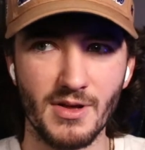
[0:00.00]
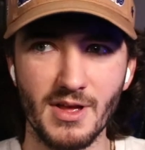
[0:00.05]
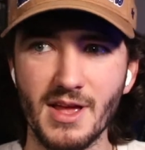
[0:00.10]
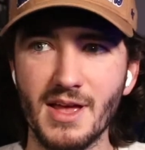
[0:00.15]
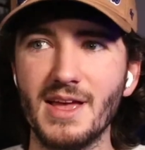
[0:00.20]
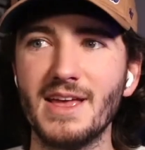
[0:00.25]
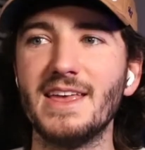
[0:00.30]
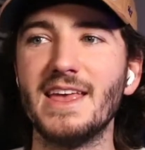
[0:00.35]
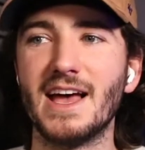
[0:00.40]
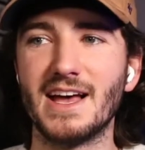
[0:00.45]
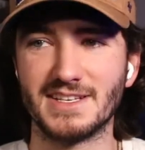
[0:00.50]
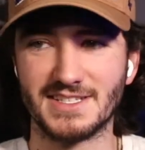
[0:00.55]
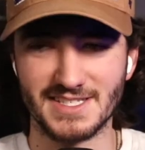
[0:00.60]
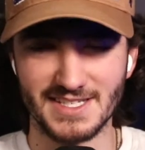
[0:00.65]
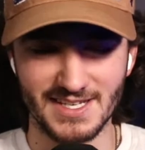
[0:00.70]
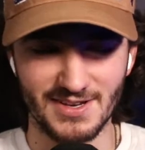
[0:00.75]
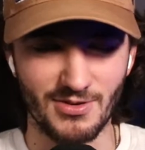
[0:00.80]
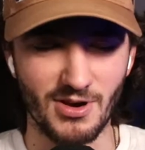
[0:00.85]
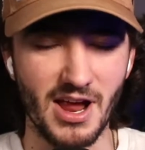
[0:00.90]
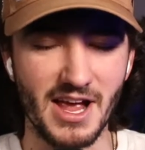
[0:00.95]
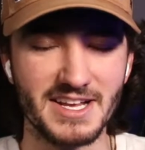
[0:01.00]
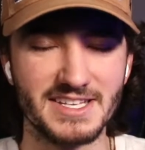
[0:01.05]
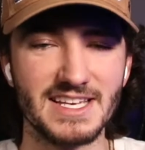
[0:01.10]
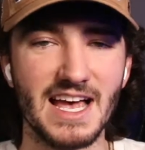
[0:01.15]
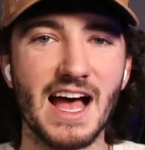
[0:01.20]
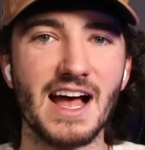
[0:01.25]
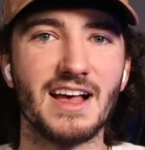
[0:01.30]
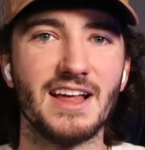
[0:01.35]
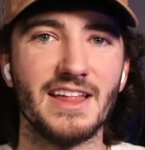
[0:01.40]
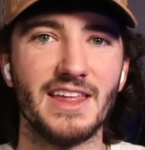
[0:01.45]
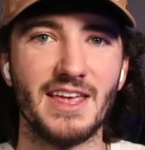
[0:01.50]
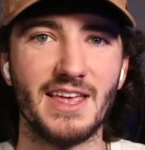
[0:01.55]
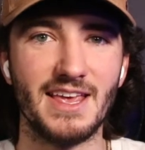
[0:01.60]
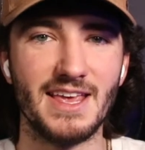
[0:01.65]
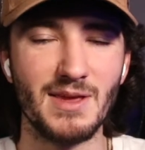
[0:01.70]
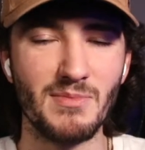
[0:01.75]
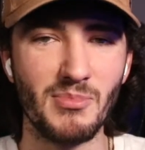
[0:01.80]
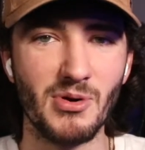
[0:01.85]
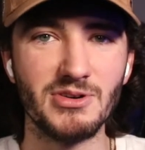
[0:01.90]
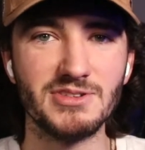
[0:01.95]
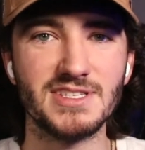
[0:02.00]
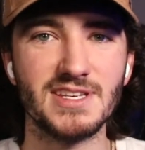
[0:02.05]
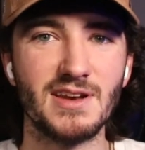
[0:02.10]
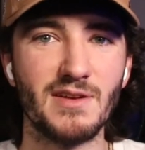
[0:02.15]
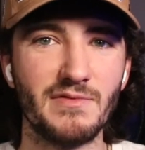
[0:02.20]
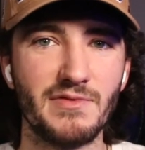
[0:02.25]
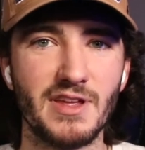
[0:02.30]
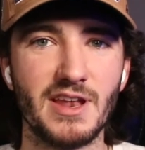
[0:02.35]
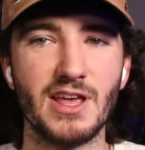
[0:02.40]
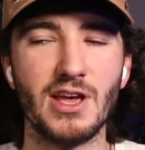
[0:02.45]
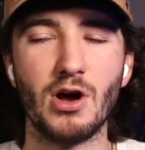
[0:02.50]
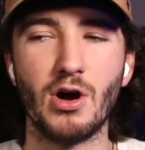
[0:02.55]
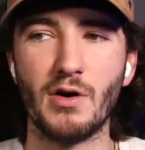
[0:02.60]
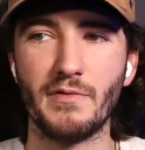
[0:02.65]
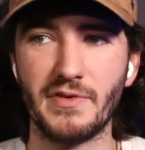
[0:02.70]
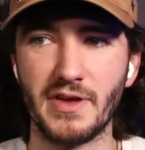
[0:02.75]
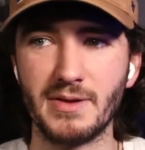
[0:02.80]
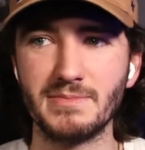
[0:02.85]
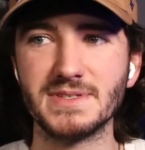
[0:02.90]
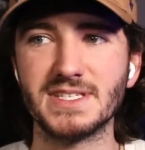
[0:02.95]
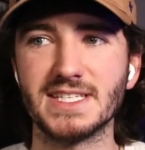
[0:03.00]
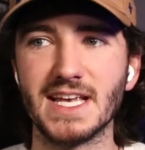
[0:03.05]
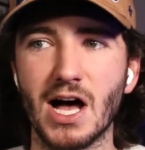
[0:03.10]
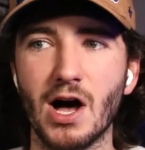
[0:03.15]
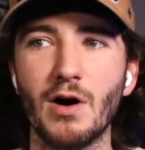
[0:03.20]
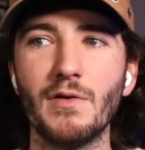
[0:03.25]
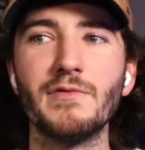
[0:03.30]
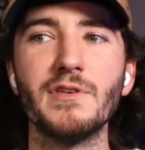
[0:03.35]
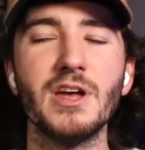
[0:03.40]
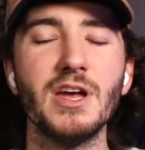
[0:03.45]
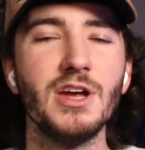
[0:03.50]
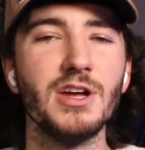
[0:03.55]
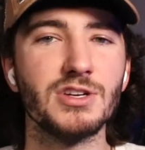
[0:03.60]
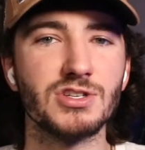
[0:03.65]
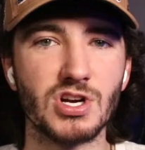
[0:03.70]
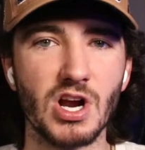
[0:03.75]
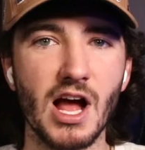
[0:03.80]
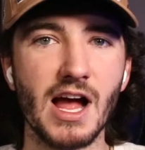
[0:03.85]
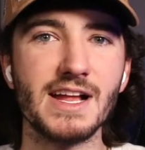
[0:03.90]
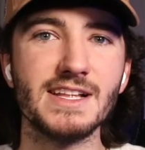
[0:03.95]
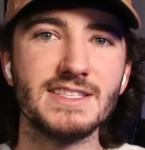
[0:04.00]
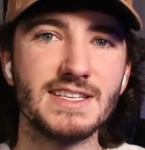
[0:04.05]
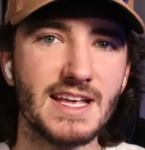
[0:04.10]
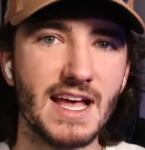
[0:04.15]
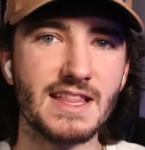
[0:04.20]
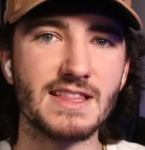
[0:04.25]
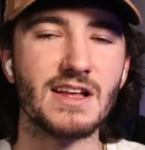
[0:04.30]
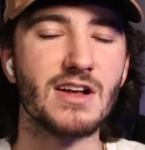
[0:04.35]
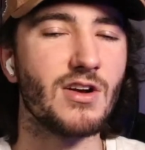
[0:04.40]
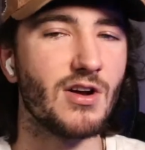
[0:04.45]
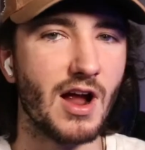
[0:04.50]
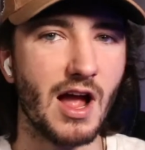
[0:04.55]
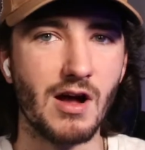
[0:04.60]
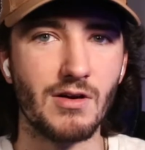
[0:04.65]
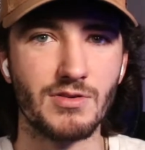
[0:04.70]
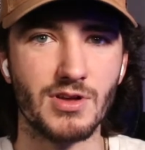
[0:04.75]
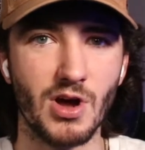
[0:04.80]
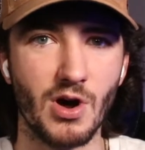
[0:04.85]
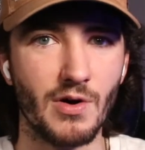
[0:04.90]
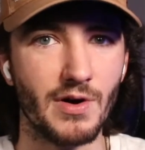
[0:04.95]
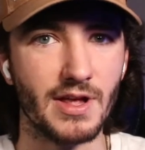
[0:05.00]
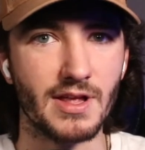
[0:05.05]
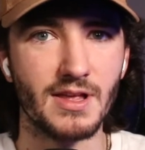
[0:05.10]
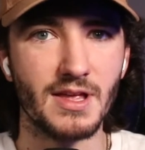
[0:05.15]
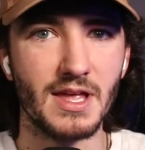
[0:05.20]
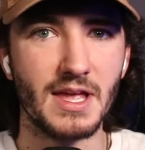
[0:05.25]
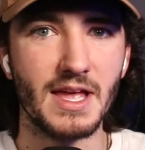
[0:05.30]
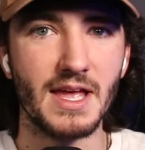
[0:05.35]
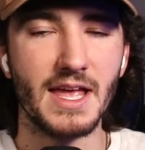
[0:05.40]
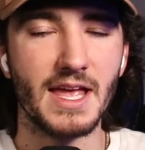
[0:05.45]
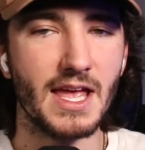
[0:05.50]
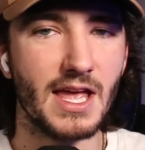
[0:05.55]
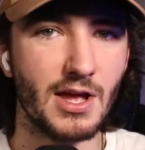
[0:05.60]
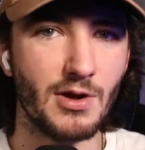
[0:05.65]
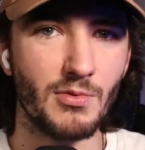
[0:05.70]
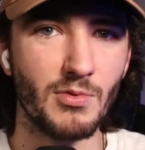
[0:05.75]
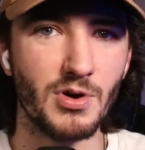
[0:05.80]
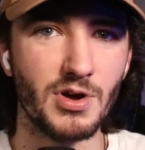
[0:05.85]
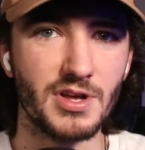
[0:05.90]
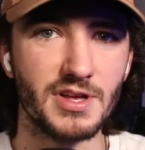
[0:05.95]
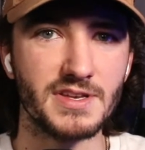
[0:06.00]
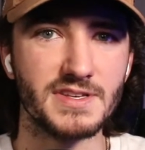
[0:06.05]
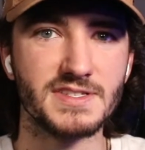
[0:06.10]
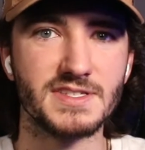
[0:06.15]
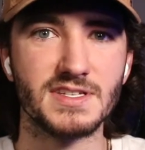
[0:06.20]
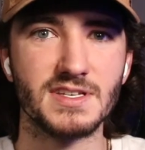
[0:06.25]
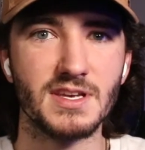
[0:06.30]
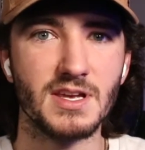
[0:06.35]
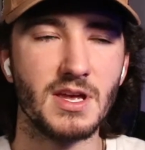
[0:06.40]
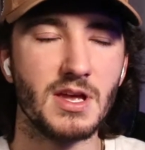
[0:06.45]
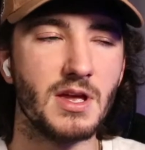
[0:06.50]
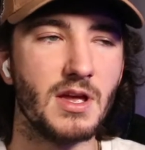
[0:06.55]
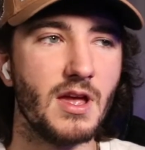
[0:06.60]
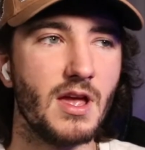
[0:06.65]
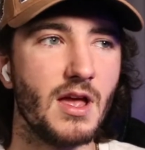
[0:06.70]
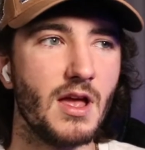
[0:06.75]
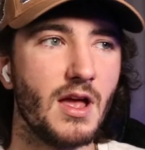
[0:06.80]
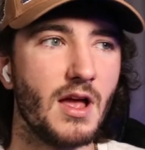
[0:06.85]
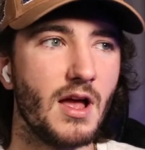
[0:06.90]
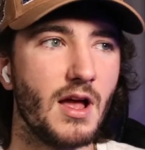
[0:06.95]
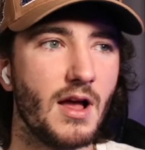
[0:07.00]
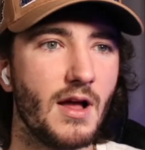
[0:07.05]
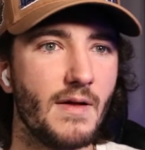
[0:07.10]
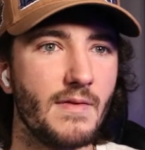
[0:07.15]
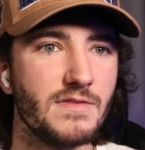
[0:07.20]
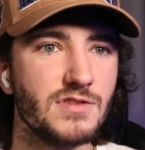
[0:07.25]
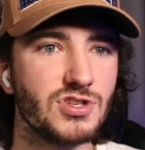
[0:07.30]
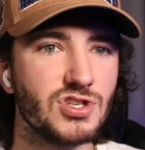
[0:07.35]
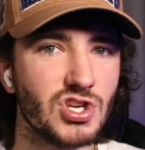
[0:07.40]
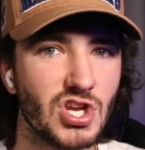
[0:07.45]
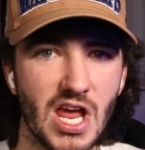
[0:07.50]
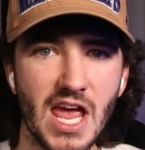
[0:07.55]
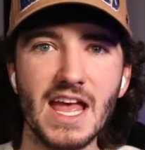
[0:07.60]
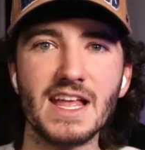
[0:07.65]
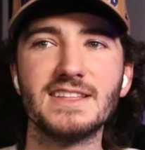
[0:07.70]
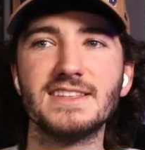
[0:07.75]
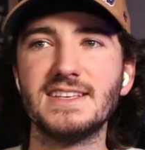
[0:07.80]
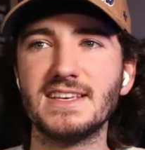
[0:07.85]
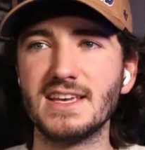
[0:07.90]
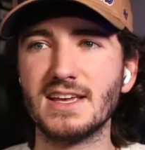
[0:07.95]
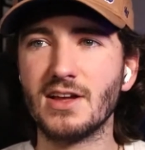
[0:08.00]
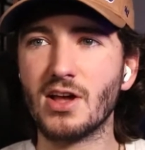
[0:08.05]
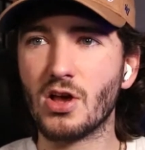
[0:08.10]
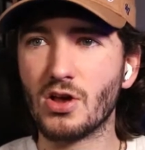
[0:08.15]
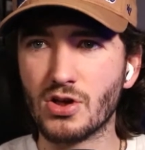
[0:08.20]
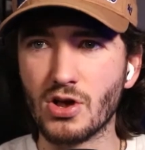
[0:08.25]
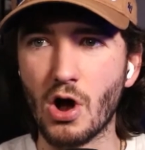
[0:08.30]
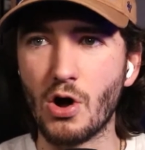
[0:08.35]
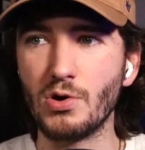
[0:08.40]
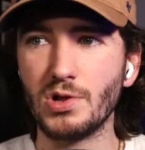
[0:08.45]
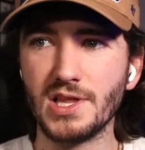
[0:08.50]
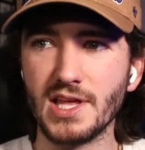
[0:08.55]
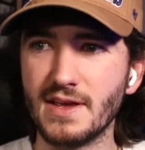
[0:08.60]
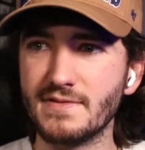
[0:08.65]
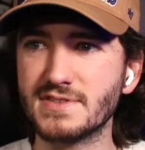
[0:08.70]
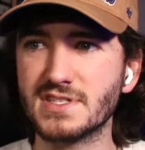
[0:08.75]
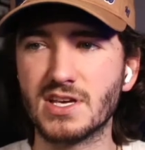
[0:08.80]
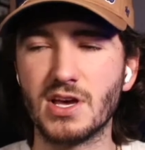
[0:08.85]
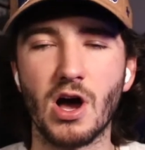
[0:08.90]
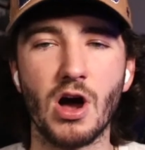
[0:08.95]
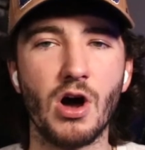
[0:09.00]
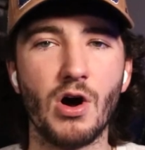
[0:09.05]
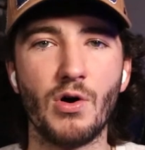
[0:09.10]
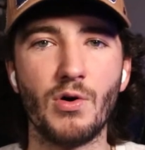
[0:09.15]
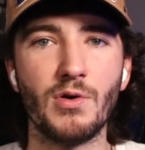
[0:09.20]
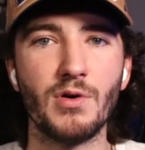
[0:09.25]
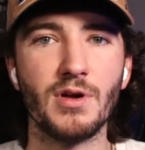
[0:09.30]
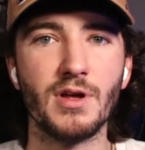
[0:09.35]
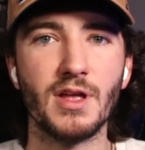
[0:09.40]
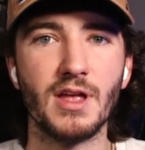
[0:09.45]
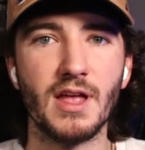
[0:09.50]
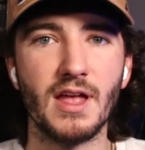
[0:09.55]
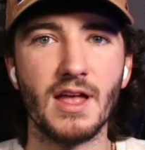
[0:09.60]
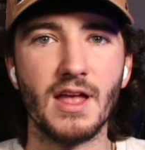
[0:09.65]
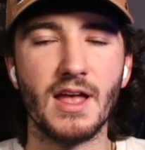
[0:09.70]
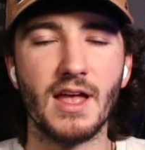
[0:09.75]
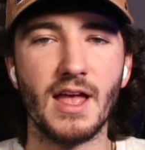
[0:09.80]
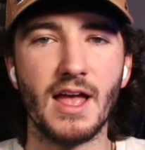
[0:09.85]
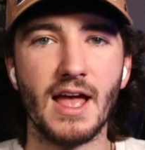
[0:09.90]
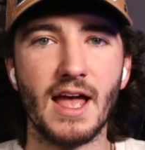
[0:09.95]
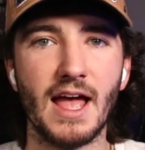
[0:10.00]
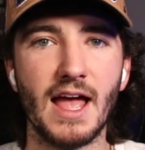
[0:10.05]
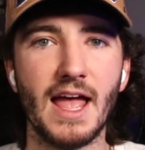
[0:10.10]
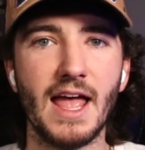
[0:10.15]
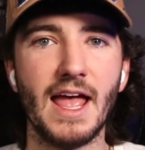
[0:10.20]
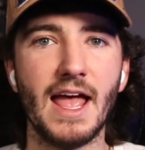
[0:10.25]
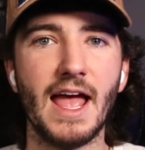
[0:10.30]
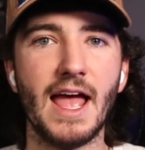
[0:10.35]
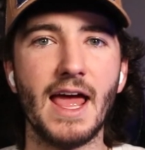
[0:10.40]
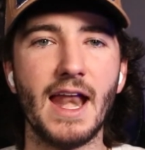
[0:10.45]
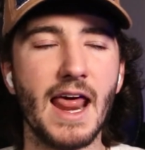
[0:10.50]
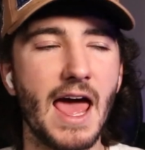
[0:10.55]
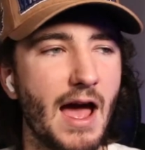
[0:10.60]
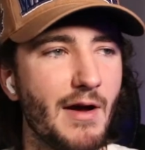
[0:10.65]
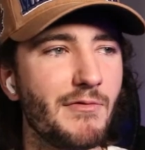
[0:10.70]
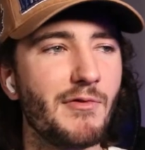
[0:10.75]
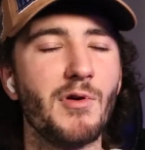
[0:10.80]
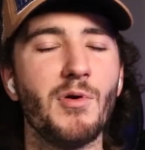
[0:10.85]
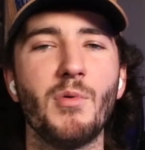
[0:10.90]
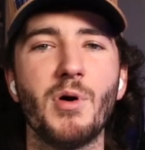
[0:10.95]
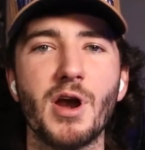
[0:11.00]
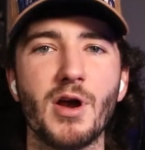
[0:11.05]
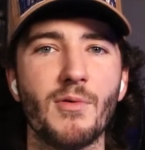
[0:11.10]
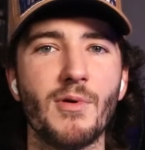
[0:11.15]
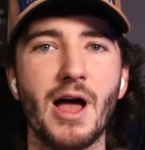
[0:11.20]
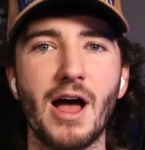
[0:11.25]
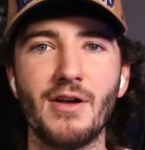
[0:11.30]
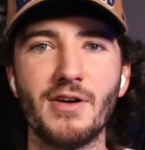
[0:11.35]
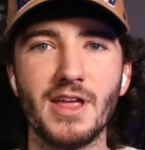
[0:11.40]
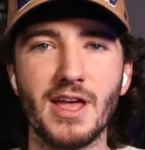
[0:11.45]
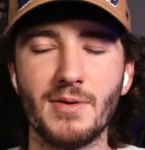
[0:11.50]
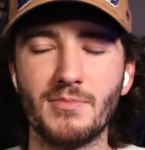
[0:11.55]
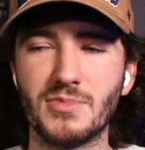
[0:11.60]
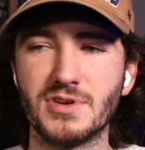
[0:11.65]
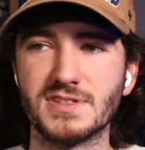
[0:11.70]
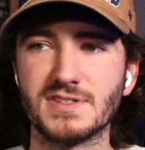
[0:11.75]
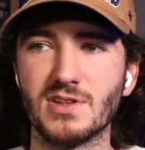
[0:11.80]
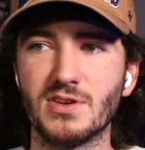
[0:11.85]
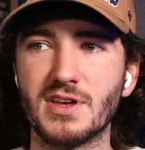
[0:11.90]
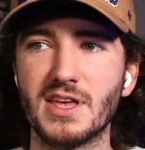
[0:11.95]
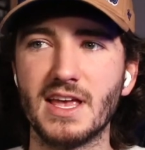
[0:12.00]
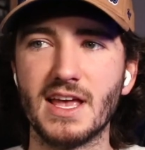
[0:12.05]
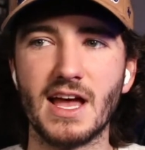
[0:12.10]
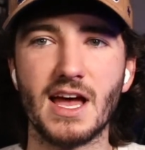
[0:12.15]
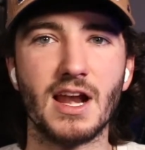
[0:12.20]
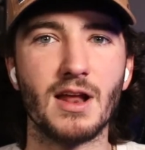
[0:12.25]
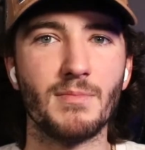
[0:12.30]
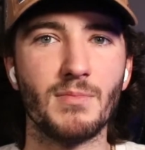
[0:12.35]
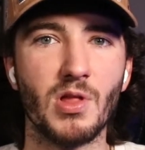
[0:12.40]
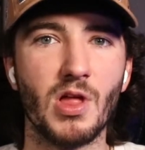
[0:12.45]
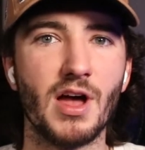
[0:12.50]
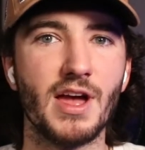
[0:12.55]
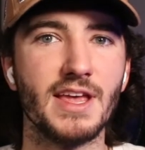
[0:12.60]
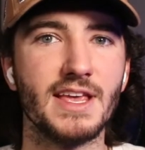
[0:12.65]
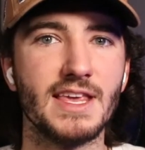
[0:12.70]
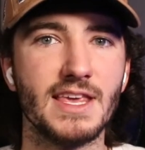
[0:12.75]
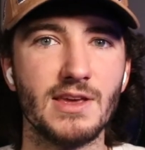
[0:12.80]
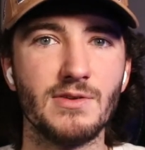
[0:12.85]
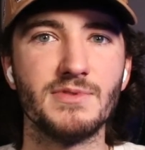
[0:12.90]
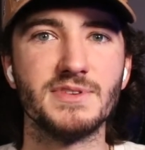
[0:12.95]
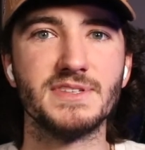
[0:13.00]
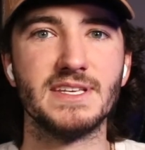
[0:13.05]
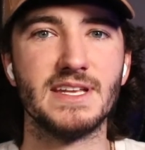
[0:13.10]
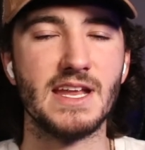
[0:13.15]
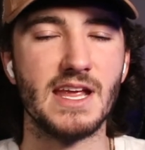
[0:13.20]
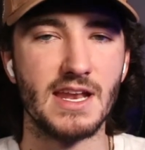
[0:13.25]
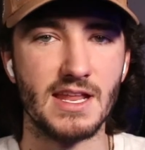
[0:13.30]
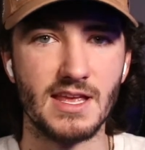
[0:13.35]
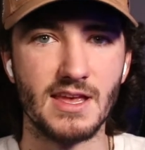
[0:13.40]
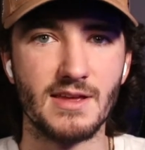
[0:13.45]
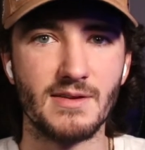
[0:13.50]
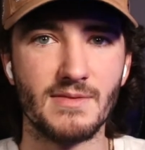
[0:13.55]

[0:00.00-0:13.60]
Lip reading: Yes, exactly. He posted a video of himself trying to get the crowd going. It was chanting, "Go Leafs, go," and everyone around him was looking at him like he was an idiot.